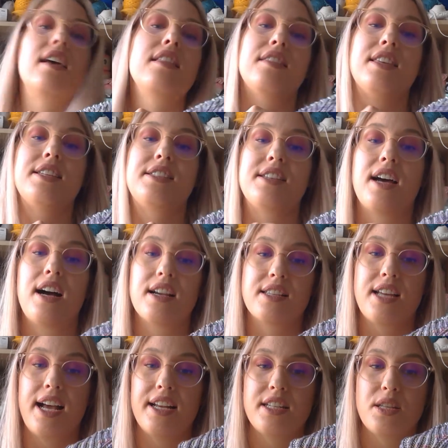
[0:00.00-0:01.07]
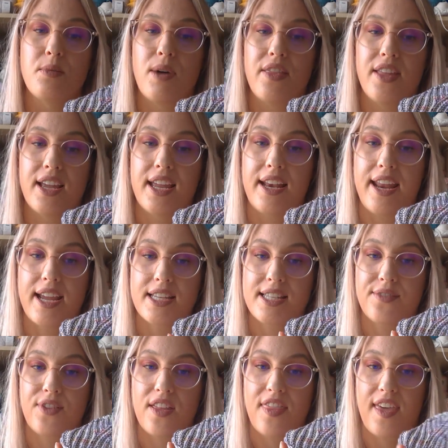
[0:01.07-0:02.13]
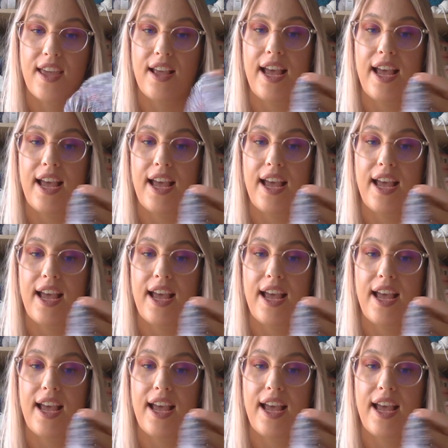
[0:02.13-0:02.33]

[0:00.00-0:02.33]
this dark side is the one that connects everything.